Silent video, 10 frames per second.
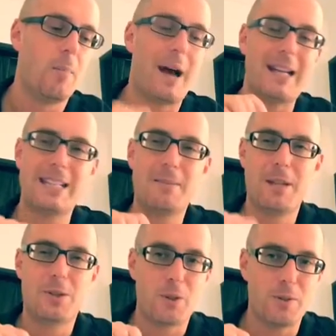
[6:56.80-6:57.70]
But I need to
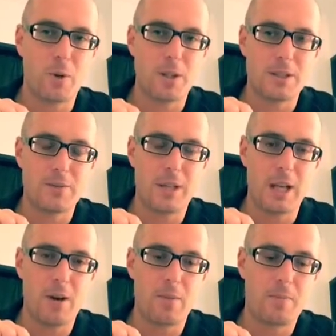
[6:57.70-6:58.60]
make sure you've watched this
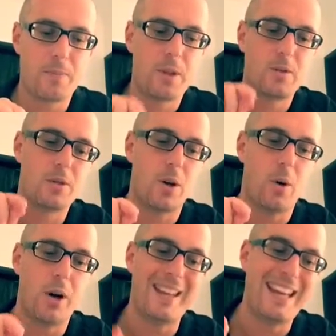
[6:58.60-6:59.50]
video. So
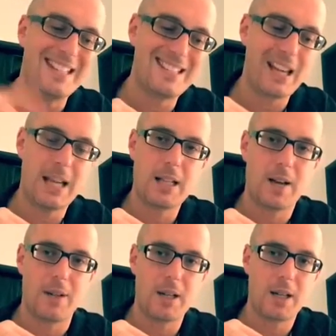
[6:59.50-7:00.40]
on the inside
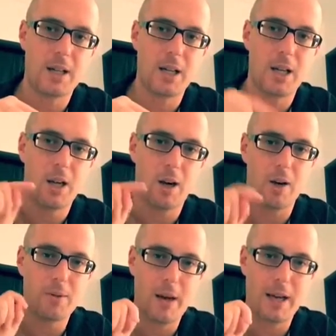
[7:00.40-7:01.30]
cover of your